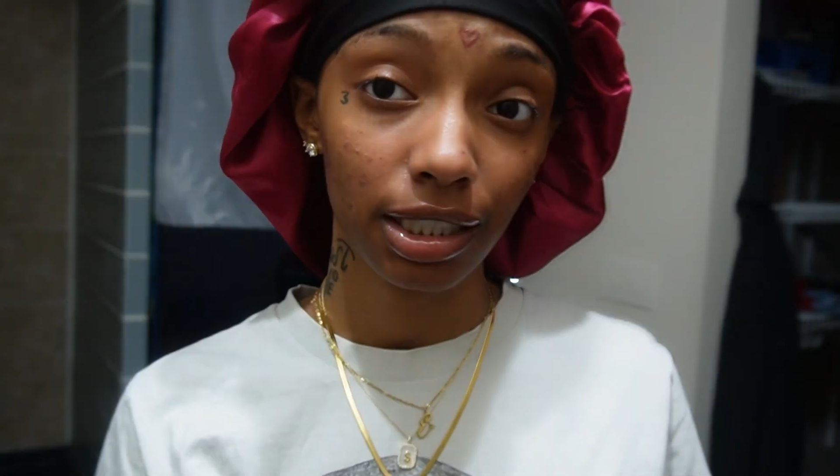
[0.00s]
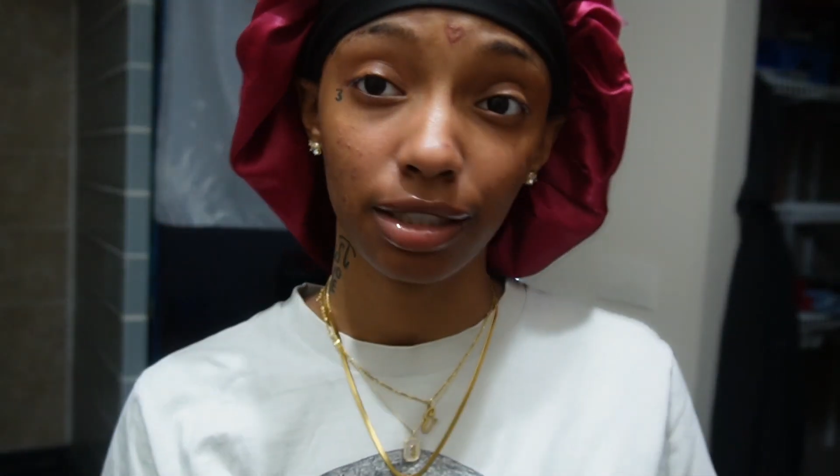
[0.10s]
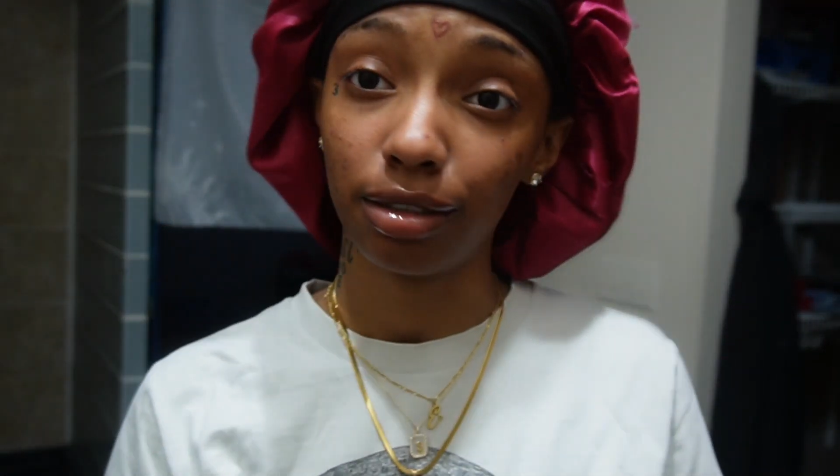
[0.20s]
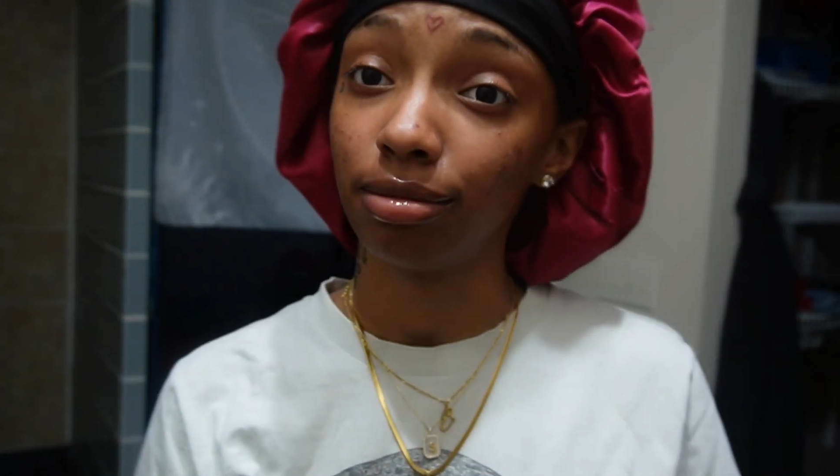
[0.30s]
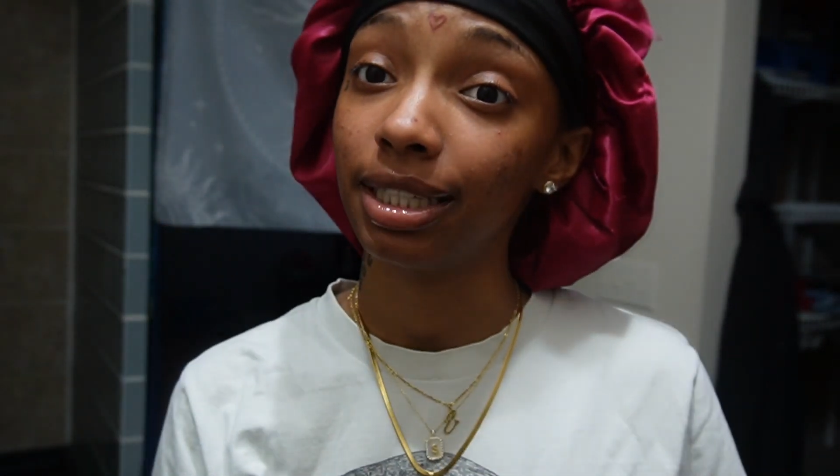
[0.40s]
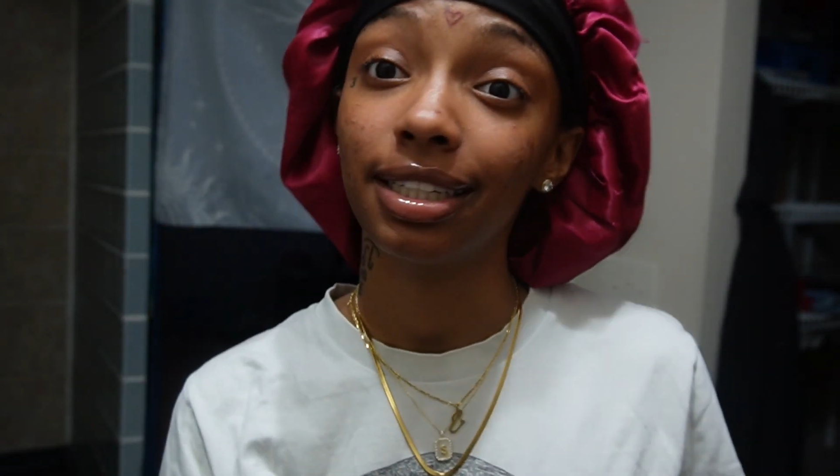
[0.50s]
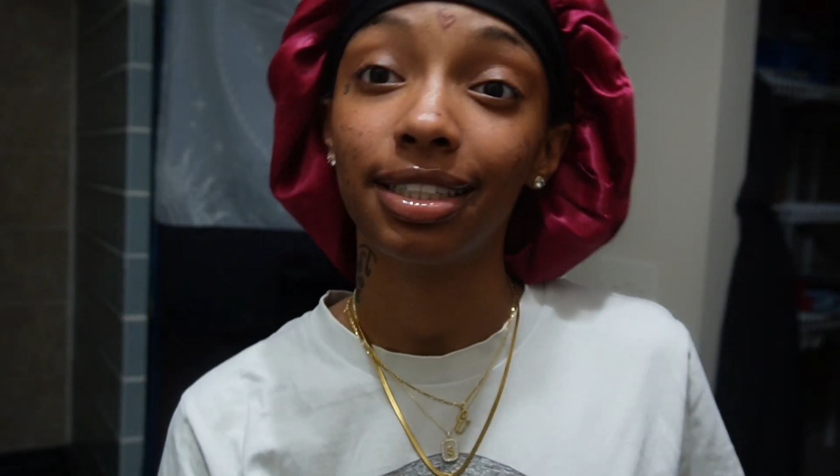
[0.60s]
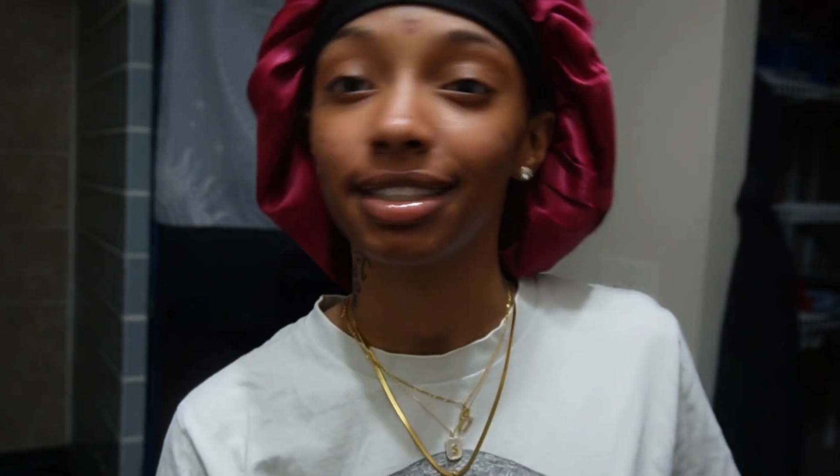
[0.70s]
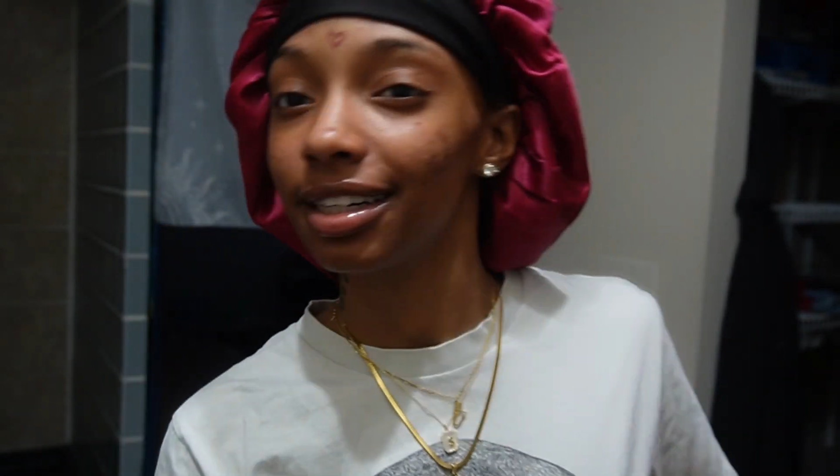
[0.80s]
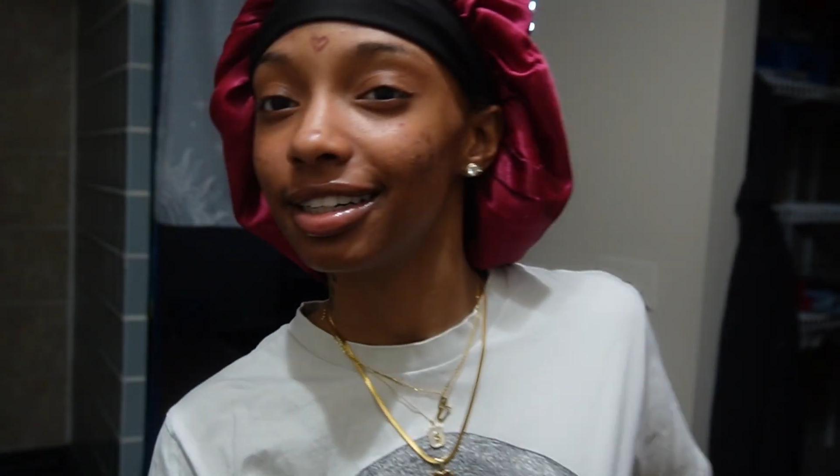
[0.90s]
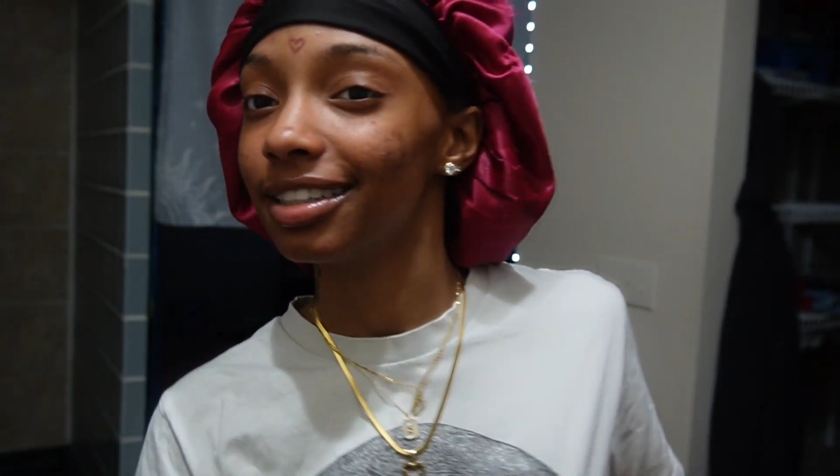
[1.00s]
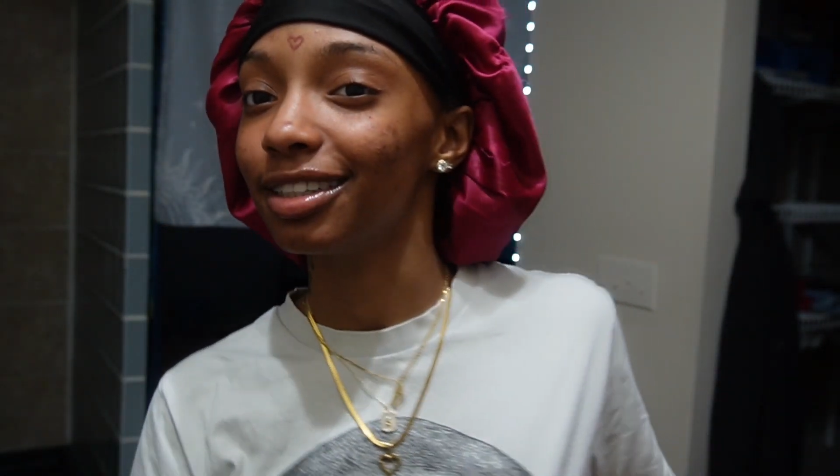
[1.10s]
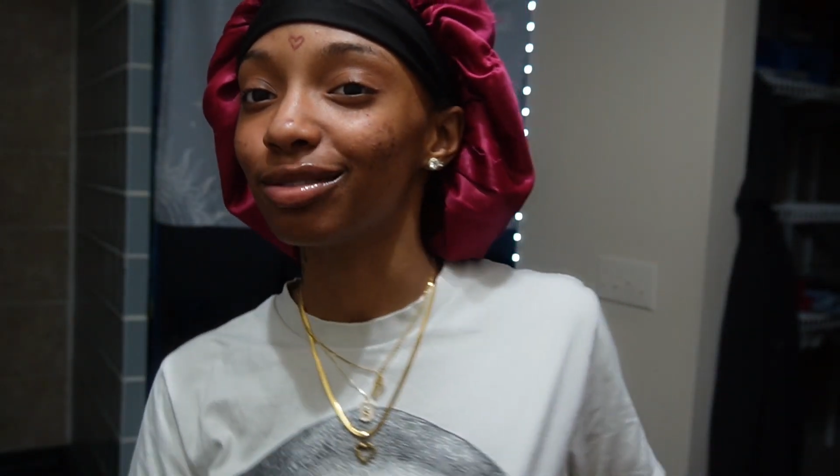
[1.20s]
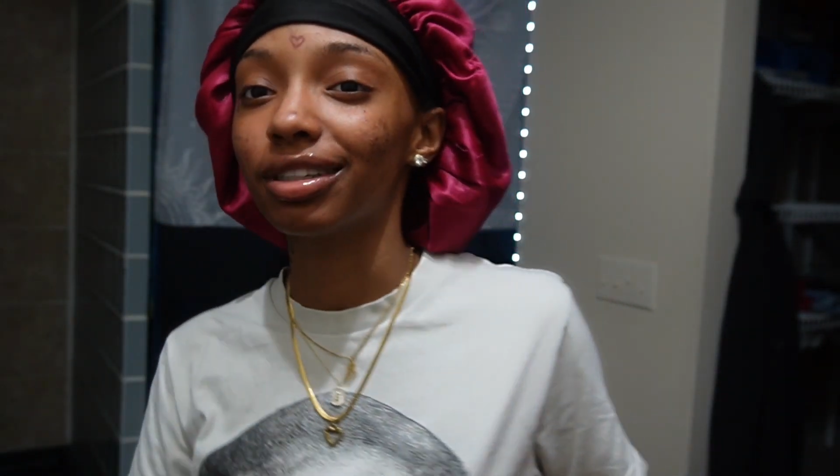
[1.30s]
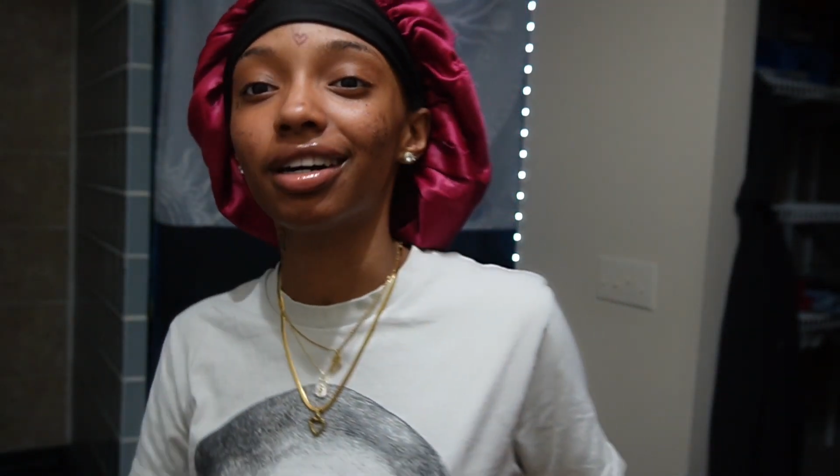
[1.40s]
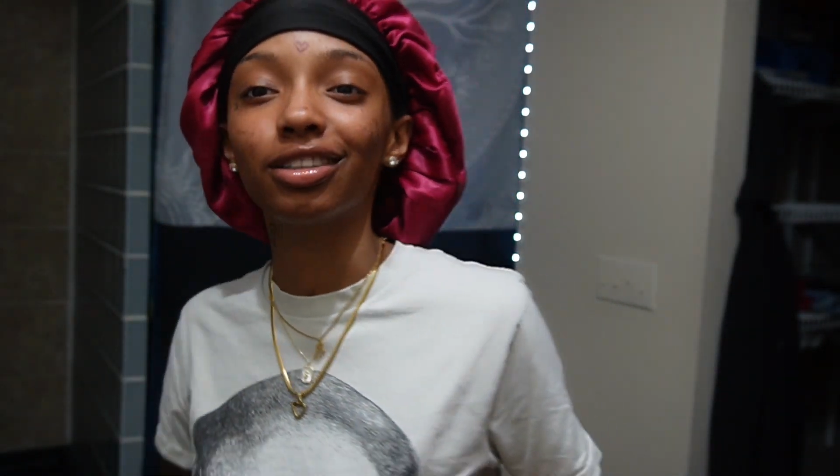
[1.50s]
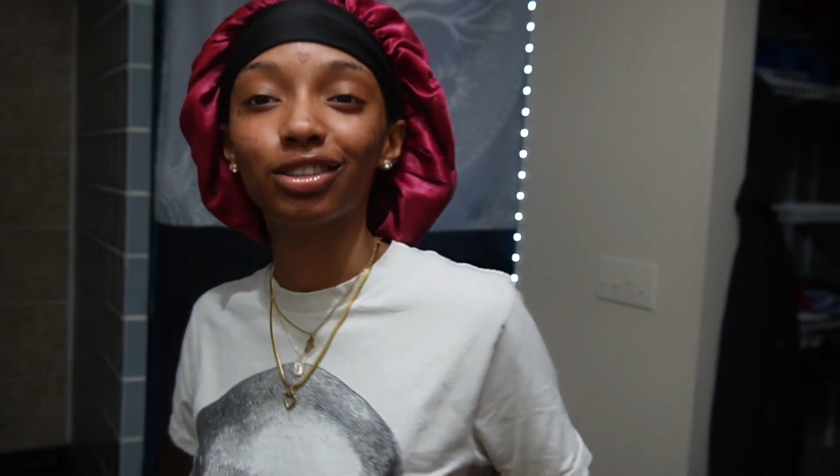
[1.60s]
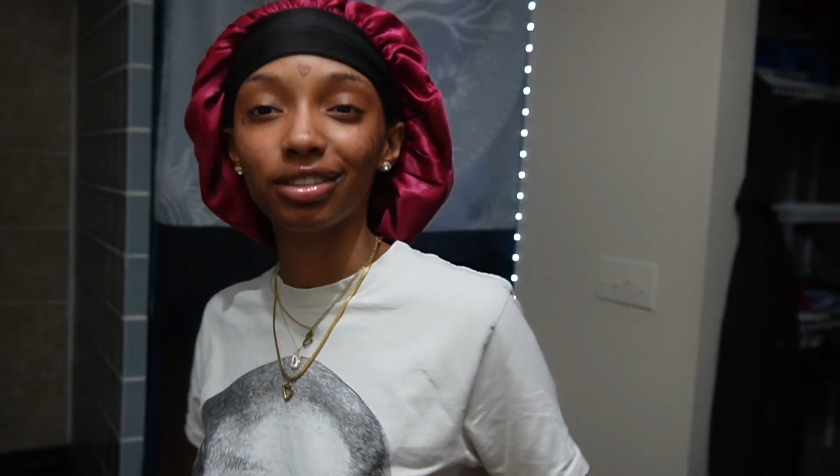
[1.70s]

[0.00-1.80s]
these wigs different colors